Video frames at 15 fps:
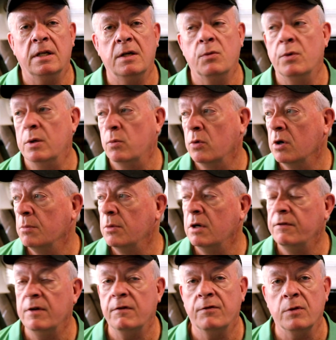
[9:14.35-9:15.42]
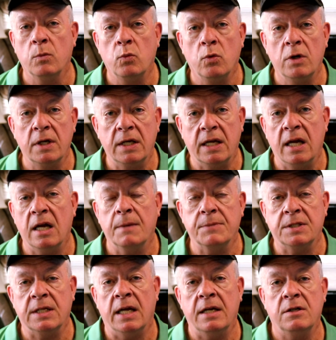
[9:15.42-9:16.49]
when we're moving from one
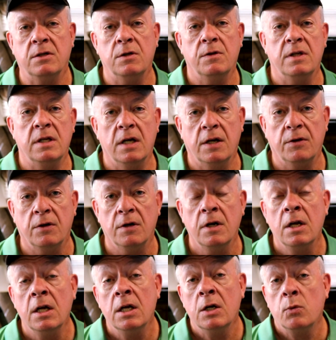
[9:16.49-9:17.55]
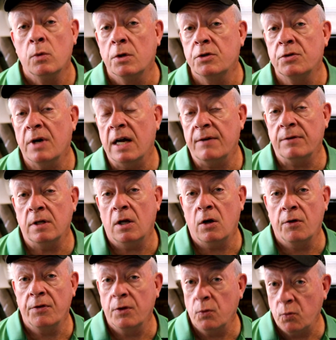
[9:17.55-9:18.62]
campsite to the other, we'll travel
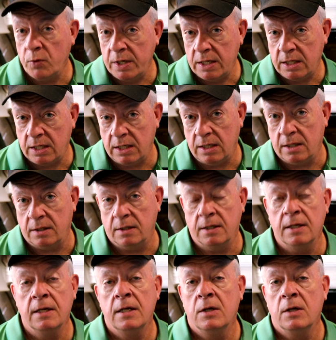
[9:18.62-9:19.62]
on the weekend.